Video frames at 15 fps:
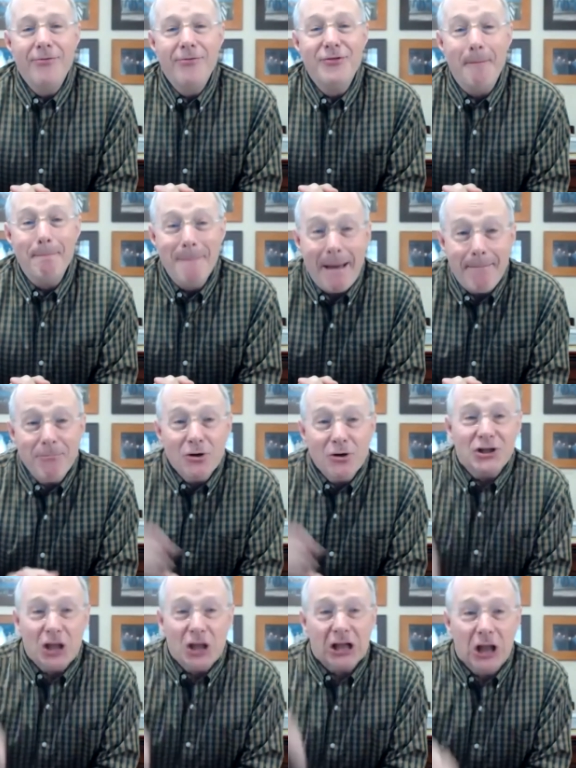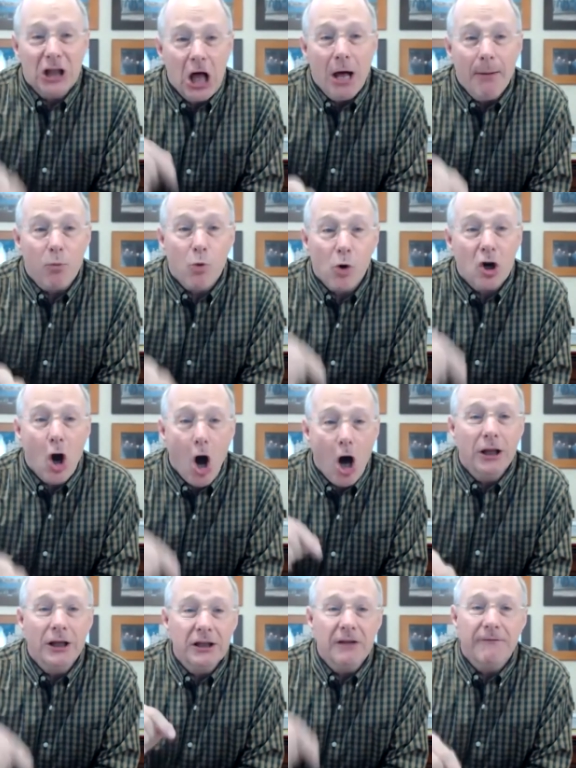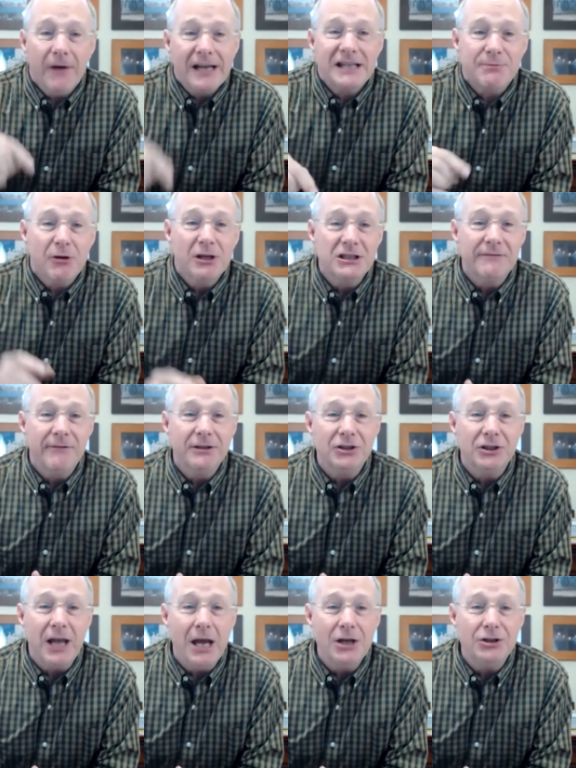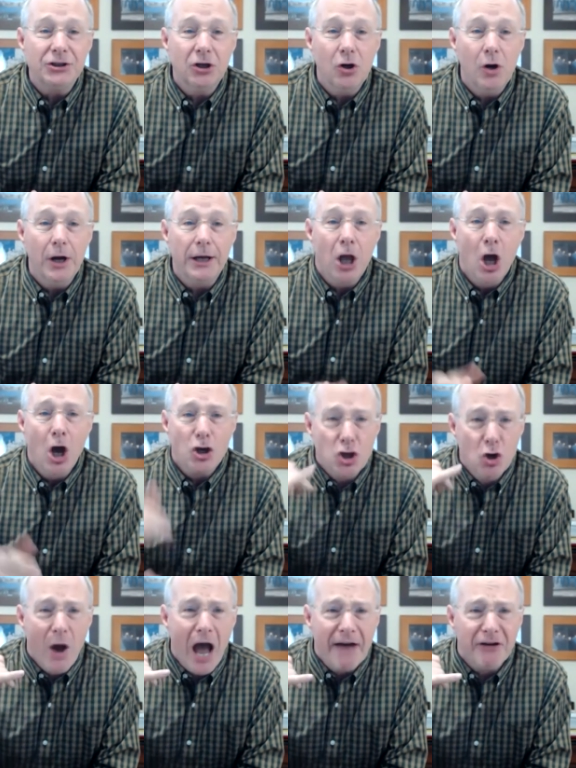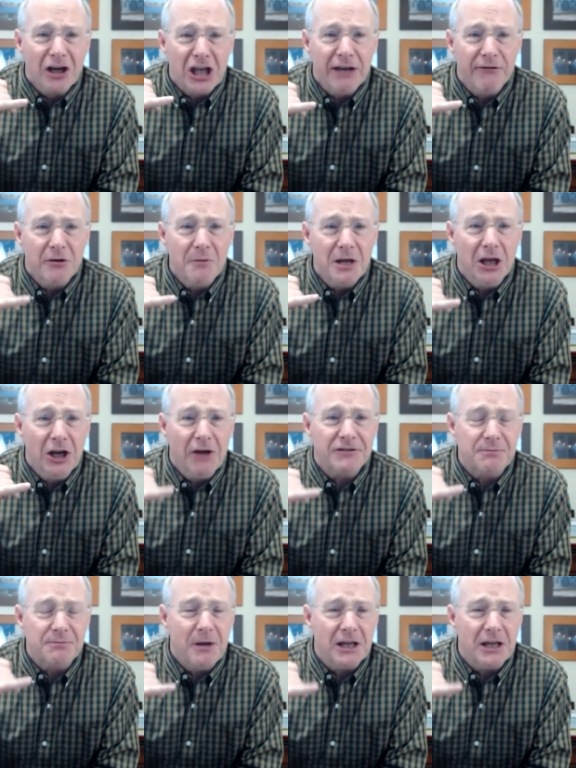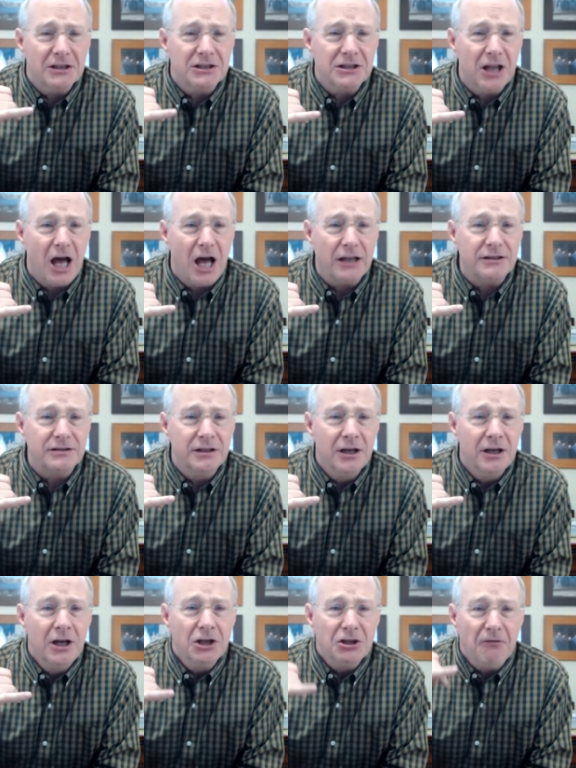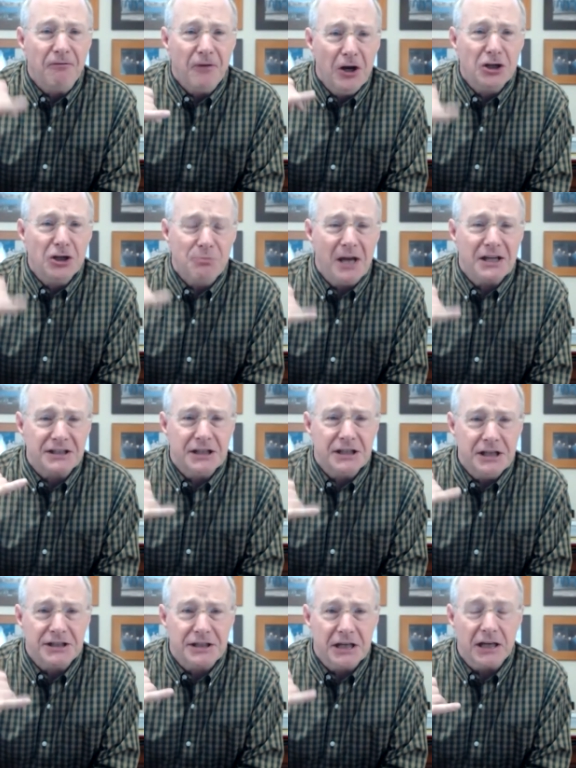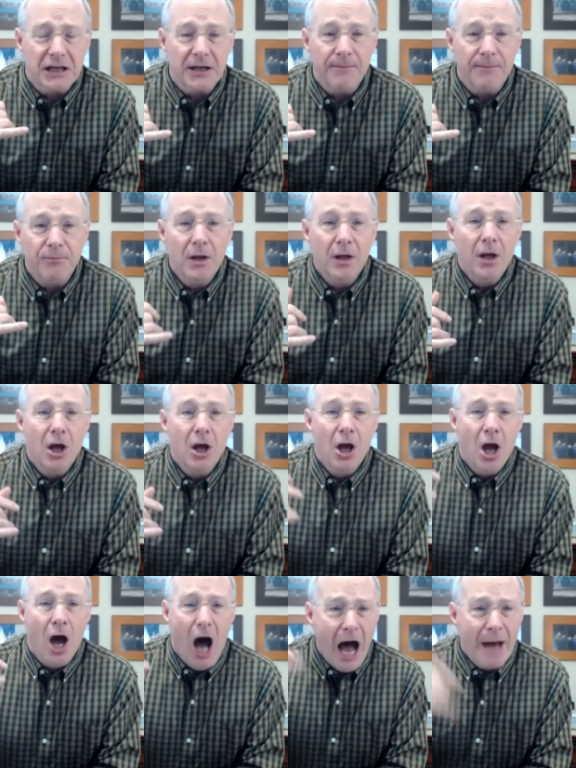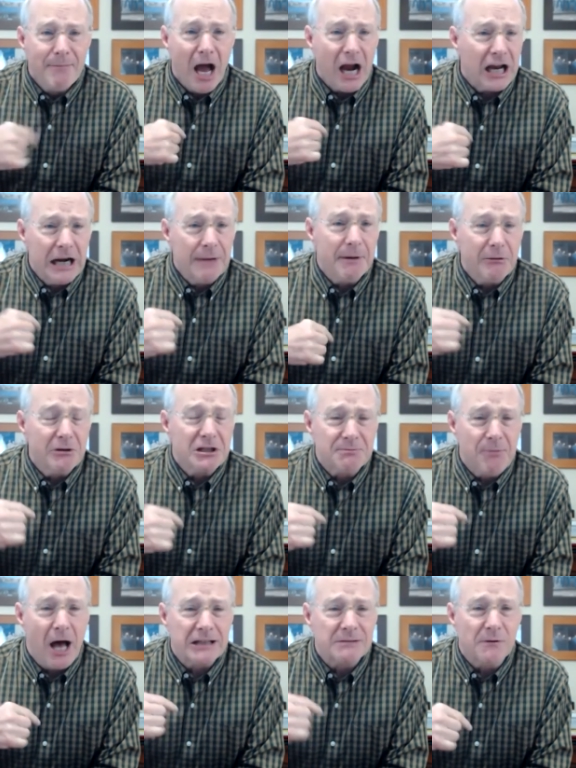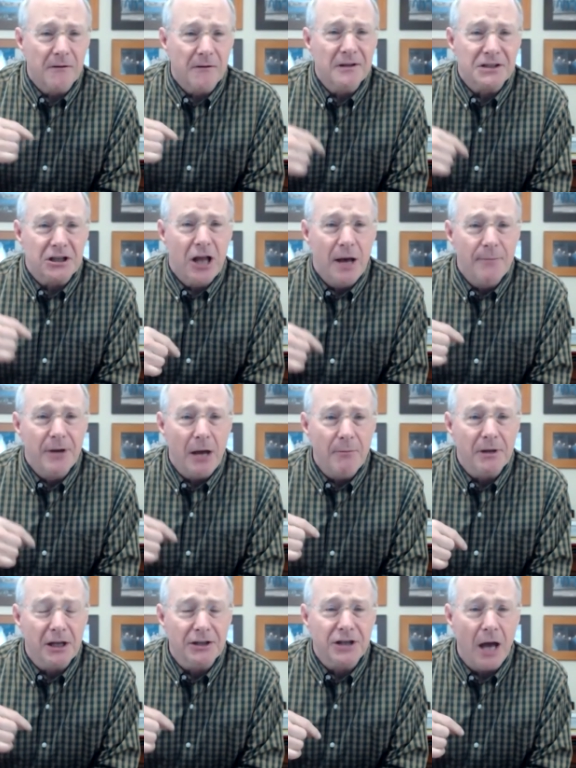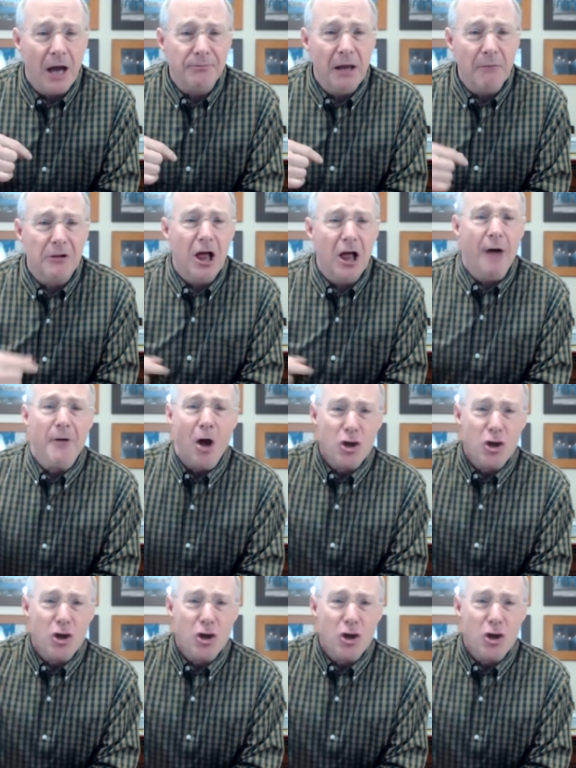The members of the club were calling the vice president of education, going, "You haven't given me enough speaking slots to finish my CC. I'm not going to be responsible for this club not being a top 10 club.